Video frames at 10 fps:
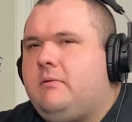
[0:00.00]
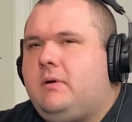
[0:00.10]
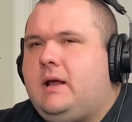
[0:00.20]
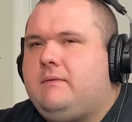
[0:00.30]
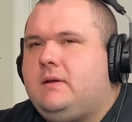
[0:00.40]

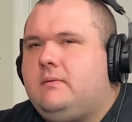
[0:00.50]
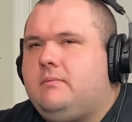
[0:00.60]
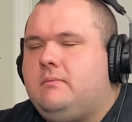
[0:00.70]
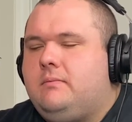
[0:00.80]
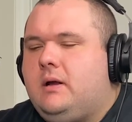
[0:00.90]
would have to
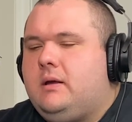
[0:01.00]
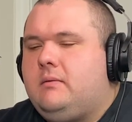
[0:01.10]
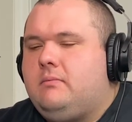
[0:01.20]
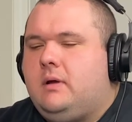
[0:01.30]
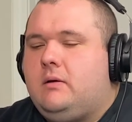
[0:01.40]
probably.
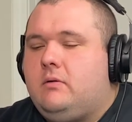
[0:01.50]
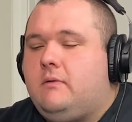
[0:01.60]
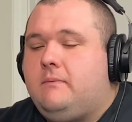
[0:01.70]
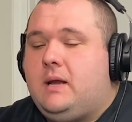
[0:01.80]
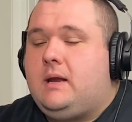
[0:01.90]
I don't know
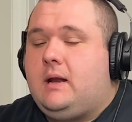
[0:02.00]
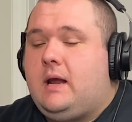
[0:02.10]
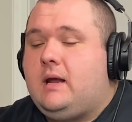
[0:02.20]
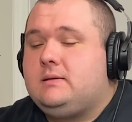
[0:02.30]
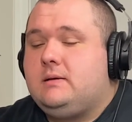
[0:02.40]
if my dad
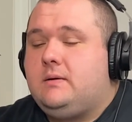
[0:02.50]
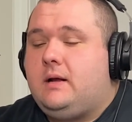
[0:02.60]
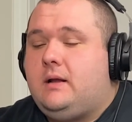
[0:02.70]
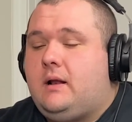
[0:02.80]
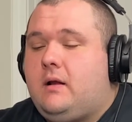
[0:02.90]
has it or
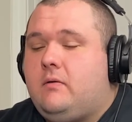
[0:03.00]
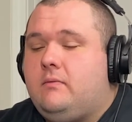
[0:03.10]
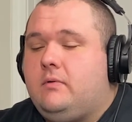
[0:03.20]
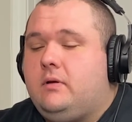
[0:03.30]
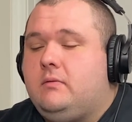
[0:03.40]
not, and I
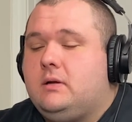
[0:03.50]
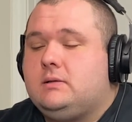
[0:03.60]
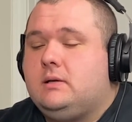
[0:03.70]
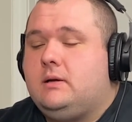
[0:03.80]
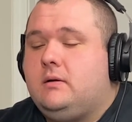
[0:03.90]
don't really want
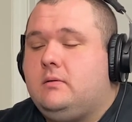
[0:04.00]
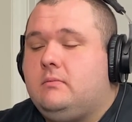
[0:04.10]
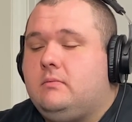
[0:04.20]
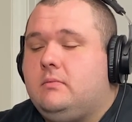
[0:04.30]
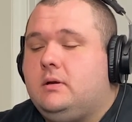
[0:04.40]
to sit there
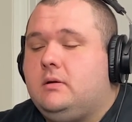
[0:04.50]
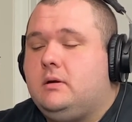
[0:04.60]
and